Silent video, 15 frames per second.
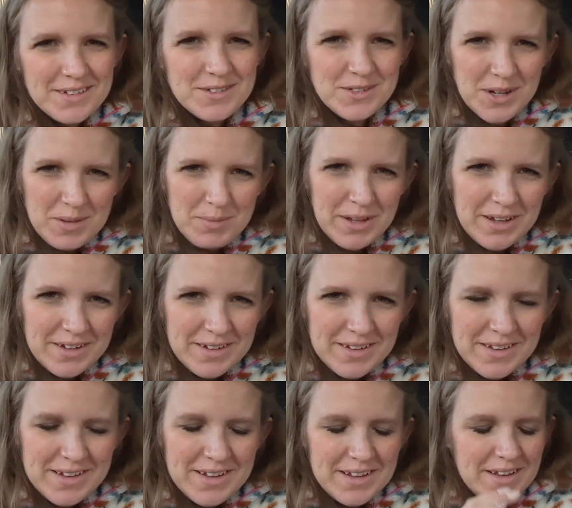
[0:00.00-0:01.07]
Do you know what
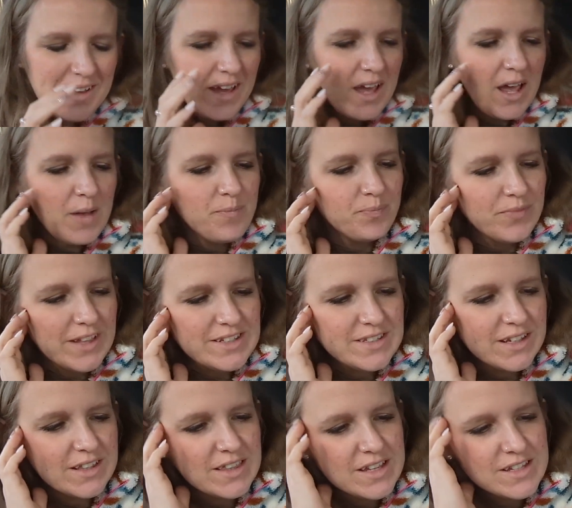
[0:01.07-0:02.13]
I mean? It's
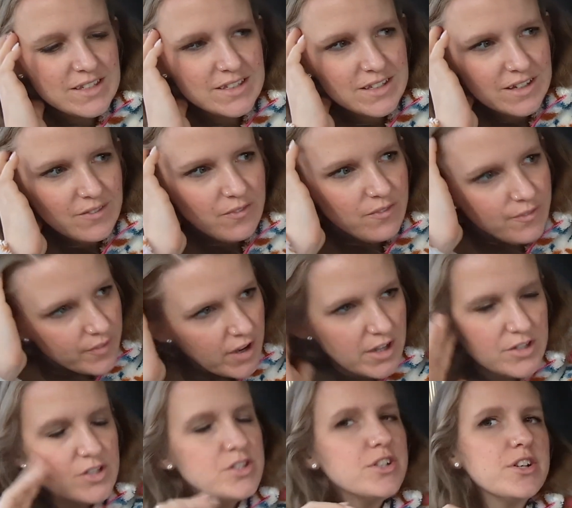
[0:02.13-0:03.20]
like this
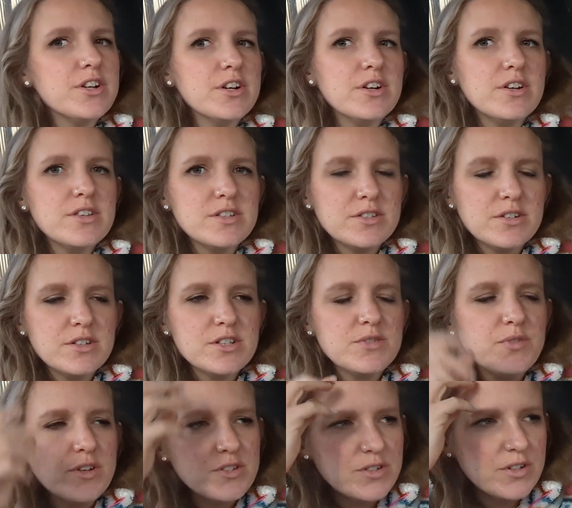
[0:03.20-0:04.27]
foster girl, this girl is
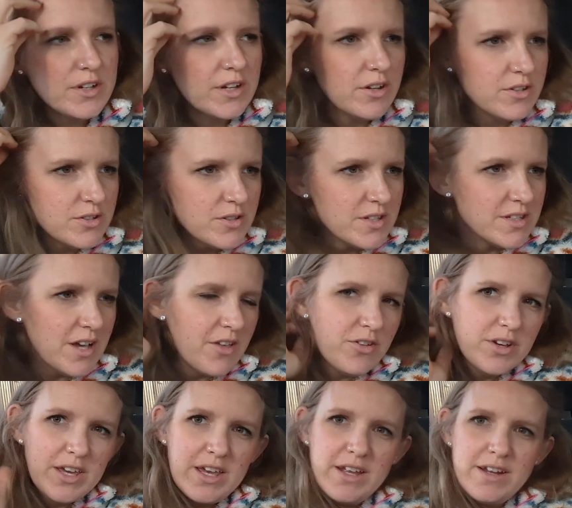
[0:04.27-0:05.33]
fostered, and also this other
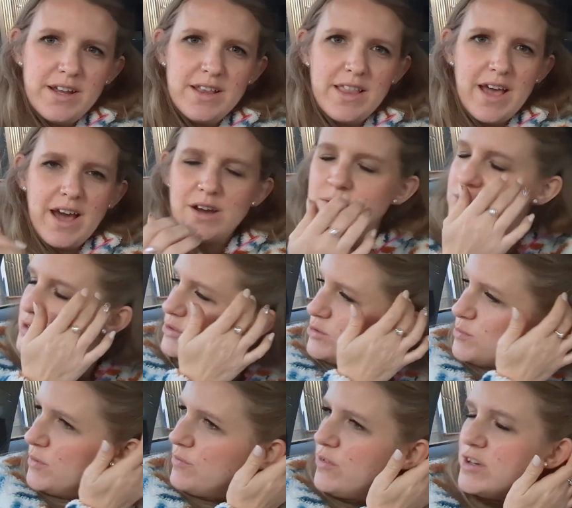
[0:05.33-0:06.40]
kid in the house who's
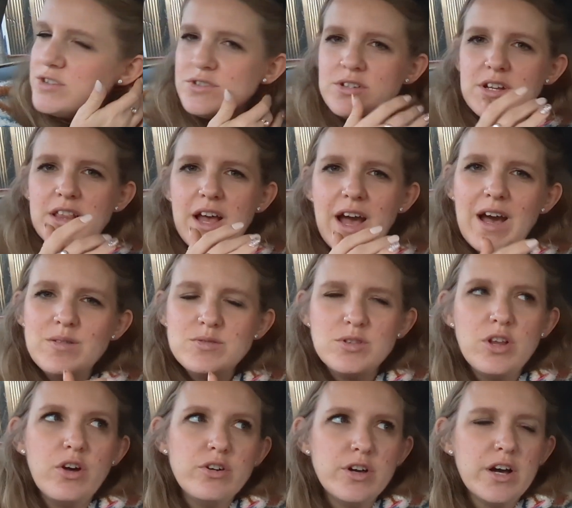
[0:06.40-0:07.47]
been fostered in that house
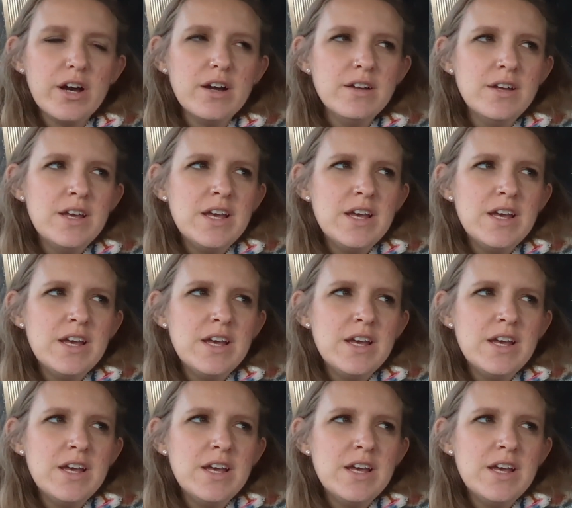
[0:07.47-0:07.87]
longer.